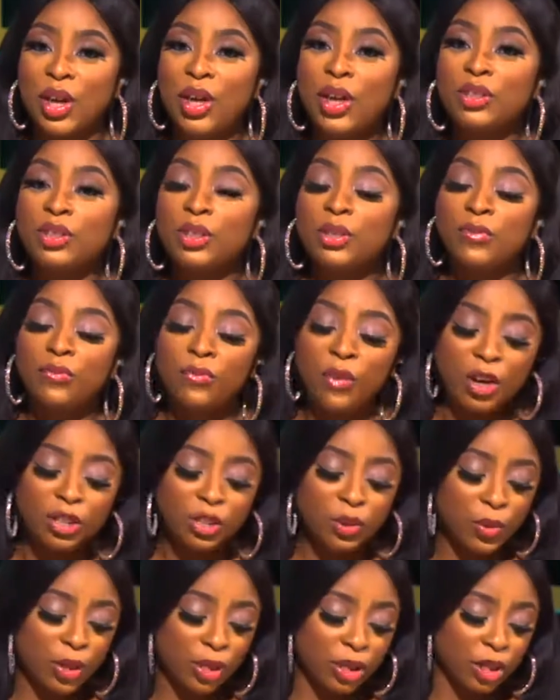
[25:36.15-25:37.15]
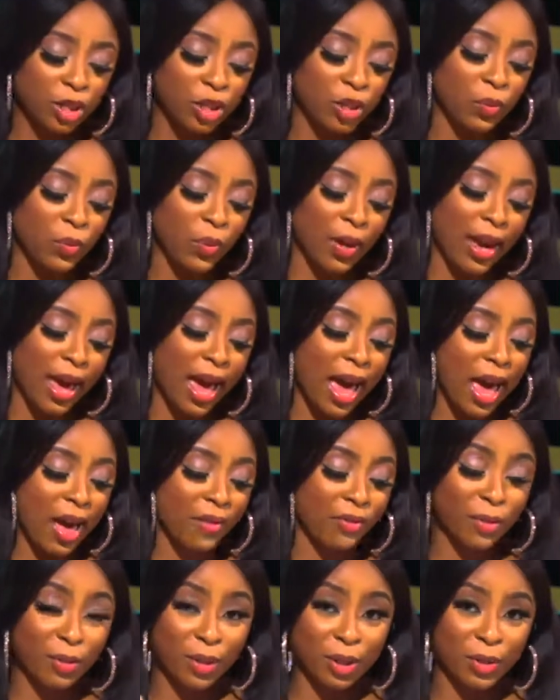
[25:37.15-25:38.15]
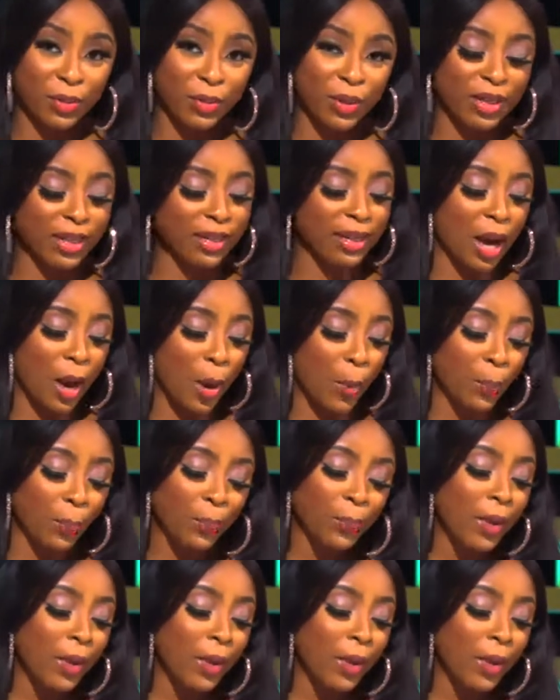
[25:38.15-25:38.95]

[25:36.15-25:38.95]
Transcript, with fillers: So the first question we have, I'm gonna read it now.